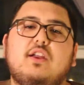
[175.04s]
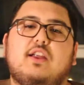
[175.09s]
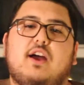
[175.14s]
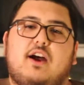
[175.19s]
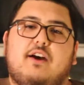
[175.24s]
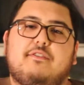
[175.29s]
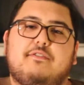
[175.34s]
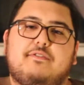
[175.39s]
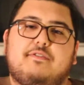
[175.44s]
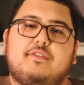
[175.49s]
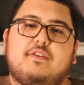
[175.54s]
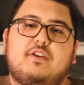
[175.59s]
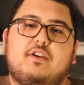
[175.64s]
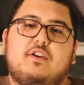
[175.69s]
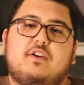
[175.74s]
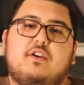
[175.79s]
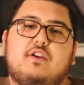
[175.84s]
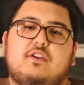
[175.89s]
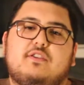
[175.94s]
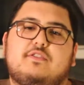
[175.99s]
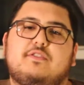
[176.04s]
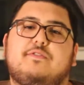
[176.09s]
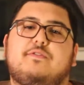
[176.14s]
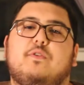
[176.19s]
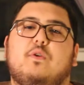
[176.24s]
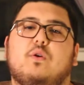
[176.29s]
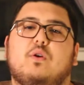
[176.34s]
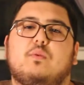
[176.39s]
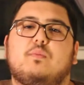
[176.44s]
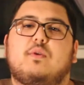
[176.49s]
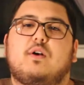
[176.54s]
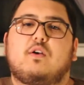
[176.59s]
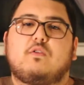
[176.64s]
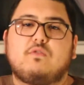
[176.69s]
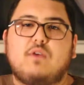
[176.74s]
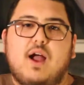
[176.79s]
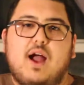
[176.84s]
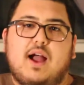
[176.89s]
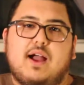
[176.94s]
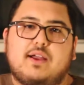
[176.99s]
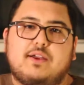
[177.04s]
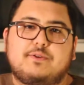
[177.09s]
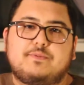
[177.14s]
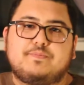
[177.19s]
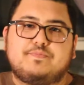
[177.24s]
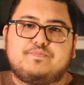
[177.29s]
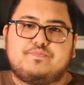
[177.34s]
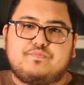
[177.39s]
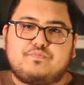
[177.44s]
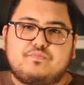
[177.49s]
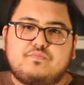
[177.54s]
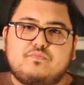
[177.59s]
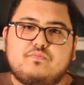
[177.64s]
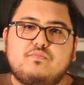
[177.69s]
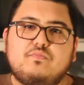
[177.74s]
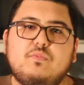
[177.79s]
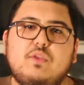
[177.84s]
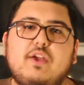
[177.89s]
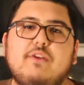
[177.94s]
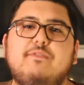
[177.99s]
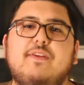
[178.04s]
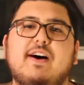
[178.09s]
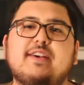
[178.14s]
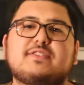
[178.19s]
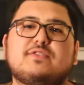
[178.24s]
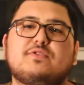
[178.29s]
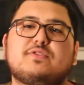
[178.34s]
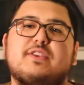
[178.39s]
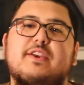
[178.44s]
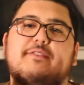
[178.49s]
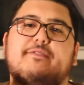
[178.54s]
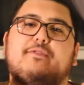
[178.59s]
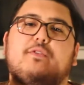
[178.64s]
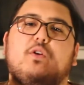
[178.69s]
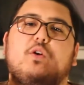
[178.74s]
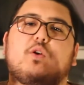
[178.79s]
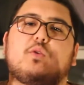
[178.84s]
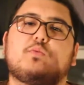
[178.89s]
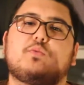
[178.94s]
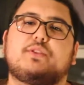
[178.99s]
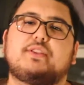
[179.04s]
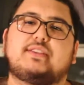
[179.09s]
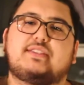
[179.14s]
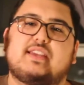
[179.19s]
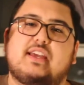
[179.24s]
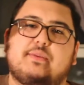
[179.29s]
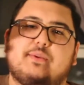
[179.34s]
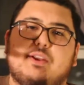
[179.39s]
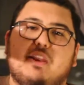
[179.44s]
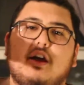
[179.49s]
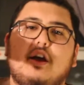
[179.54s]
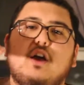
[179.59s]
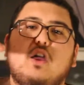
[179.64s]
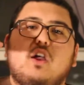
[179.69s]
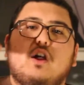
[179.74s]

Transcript: enough to form a rock. Fossils get formed when the sediment